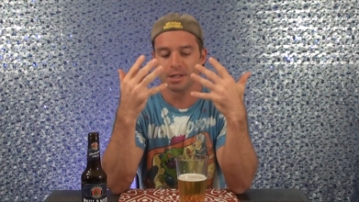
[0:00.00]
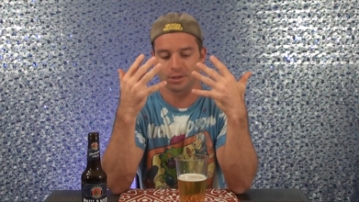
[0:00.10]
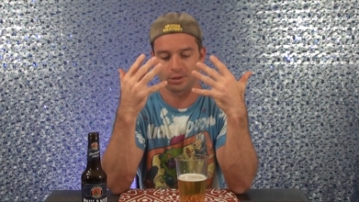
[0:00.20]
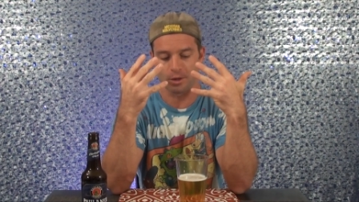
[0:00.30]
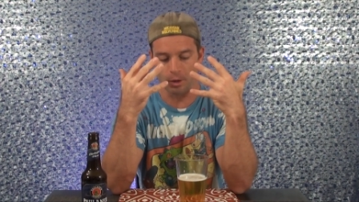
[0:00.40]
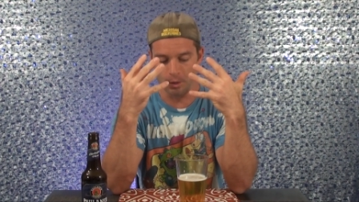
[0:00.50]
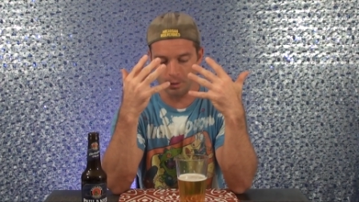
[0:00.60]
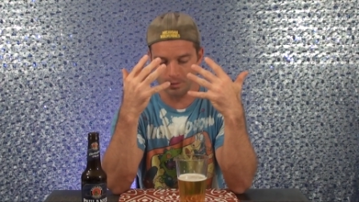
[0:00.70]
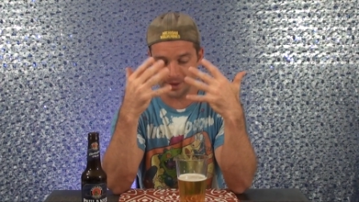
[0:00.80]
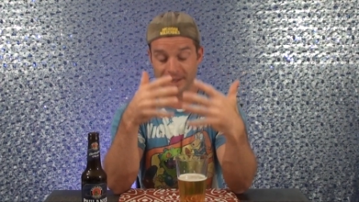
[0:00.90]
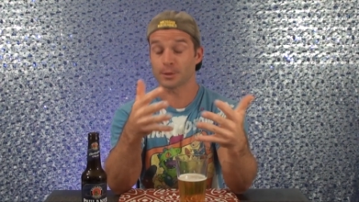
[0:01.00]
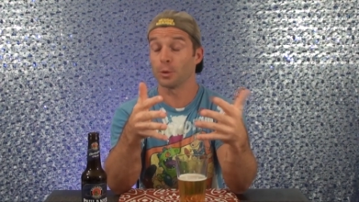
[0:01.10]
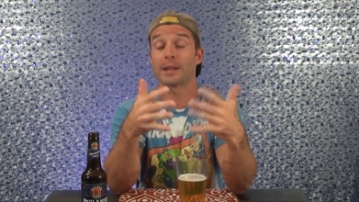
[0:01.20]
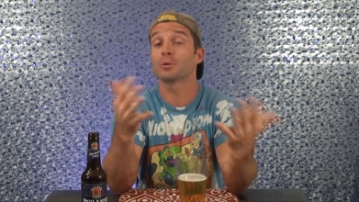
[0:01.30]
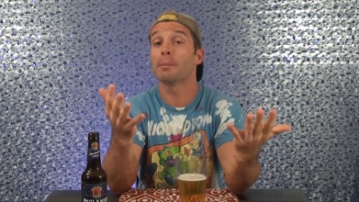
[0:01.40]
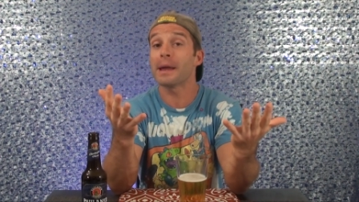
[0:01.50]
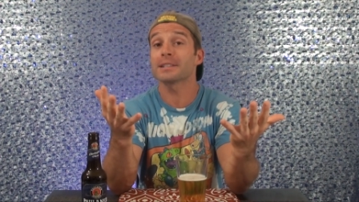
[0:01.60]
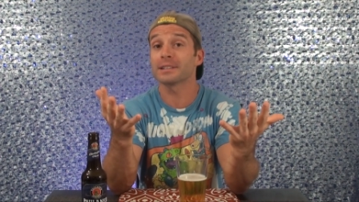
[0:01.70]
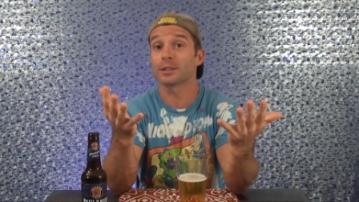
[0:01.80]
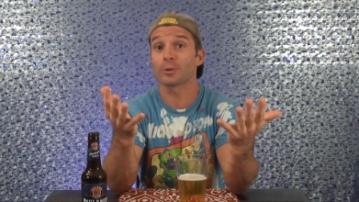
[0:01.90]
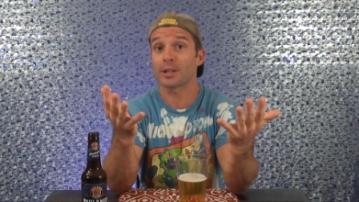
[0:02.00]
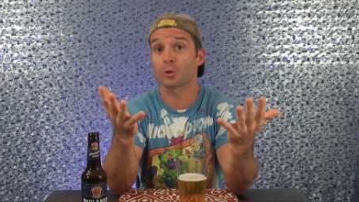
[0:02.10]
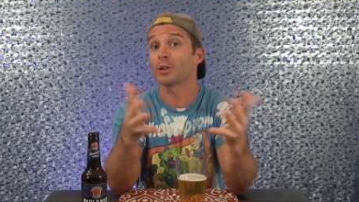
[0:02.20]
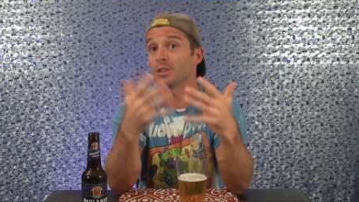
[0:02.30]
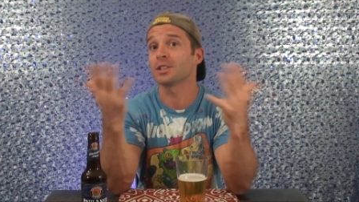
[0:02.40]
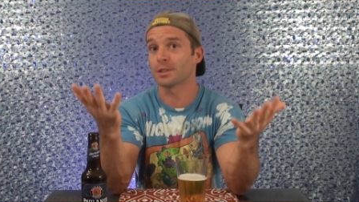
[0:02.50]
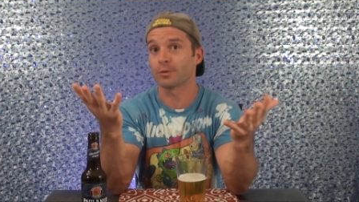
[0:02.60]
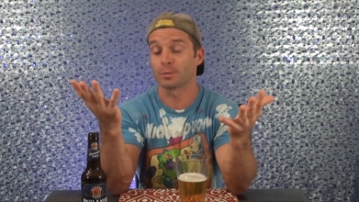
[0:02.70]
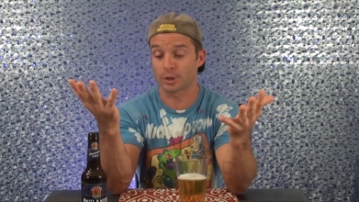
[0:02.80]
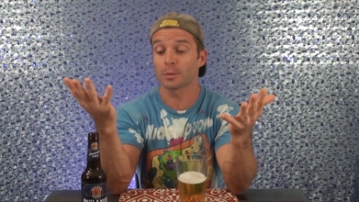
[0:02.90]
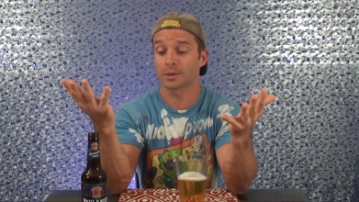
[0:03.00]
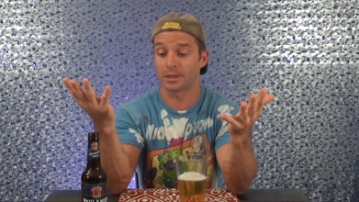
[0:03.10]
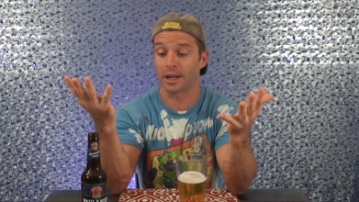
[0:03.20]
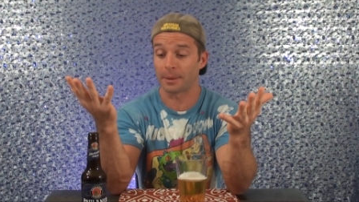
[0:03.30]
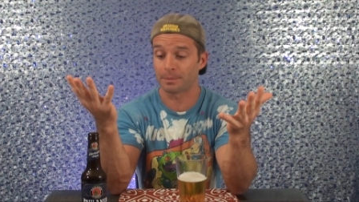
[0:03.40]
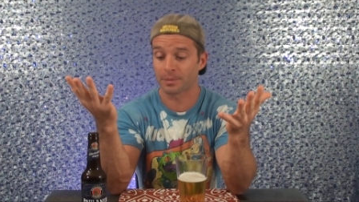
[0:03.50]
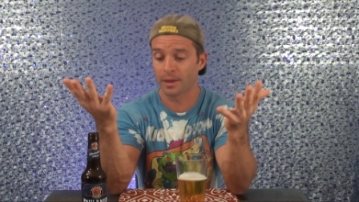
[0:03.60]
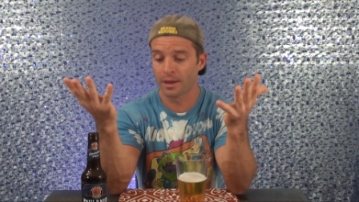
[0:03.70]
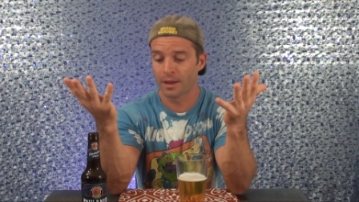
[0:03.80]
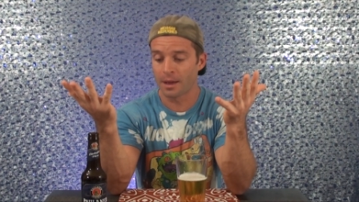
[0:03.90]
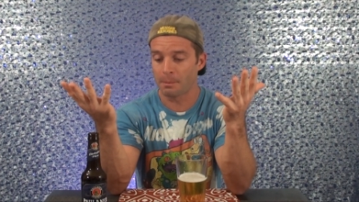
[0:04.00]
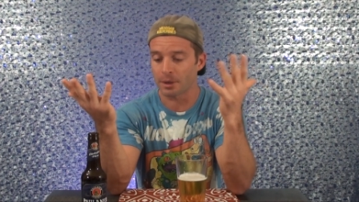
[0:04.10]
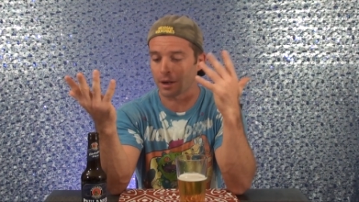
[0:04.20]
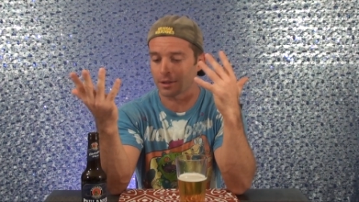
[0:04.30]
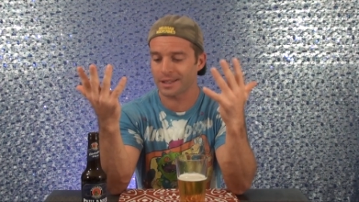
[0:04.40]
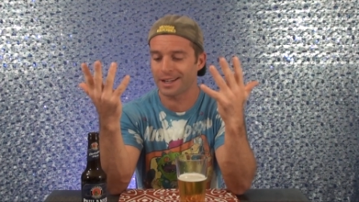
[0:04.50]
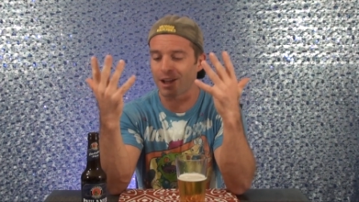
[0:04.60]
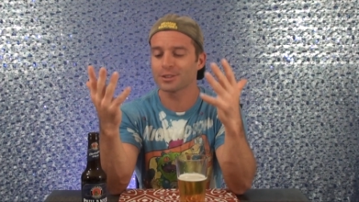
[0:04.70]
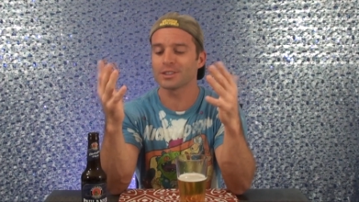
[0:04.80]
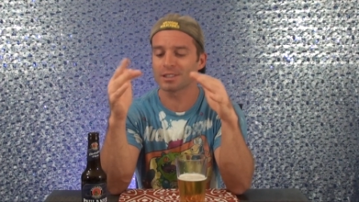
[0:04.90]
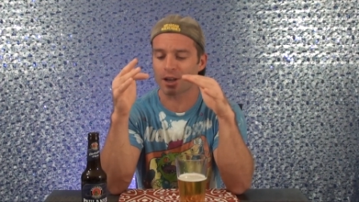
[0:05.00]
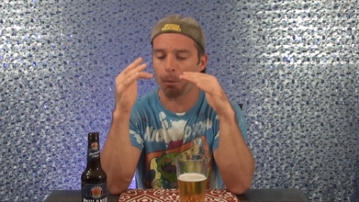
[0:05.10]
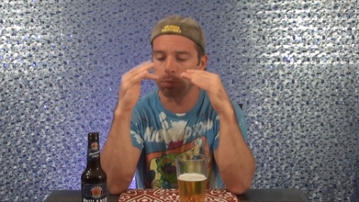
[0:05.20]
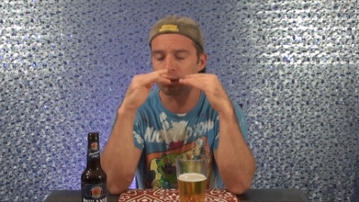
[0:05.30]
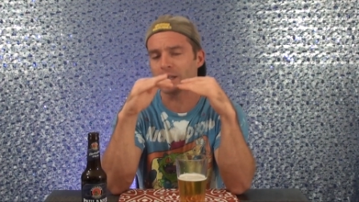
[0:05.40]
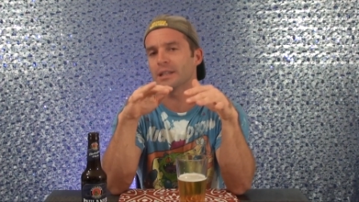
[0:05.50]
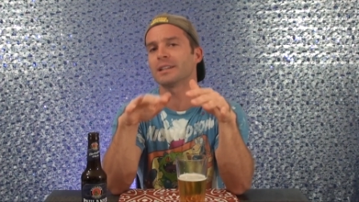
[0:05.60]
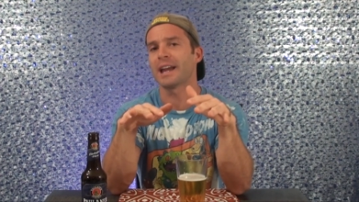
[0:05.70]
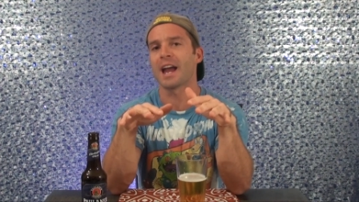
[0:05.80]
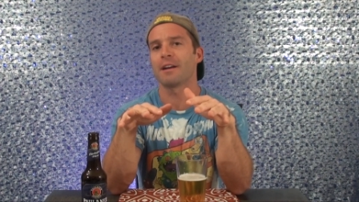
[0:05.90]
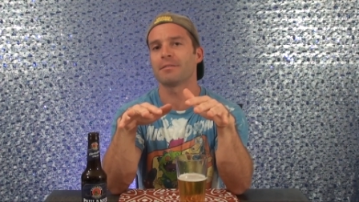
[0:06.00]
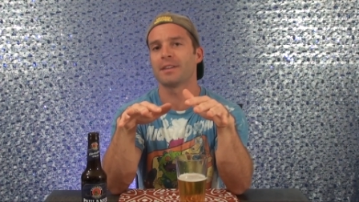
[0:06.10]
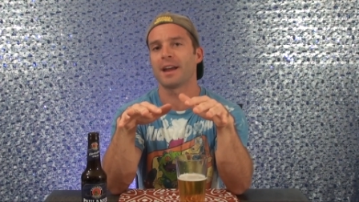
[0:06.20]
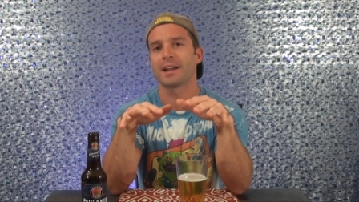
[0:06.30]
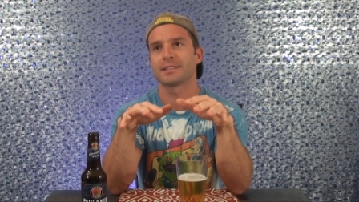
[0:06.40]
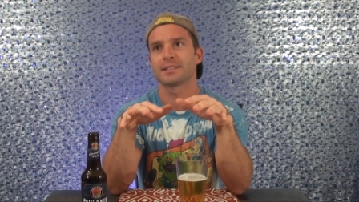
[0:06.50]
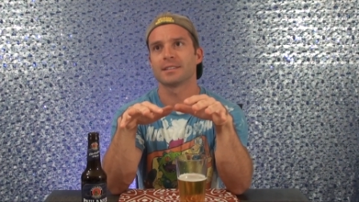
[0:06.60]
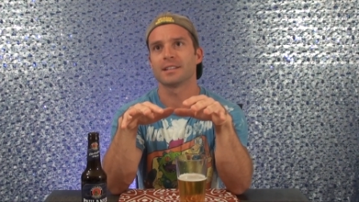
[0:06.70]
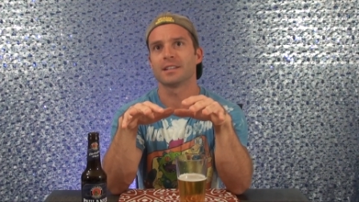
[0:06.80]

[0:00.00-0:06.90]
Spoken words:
So I think that's what makes it a great transition from summertime. But it also doesn't completely have that.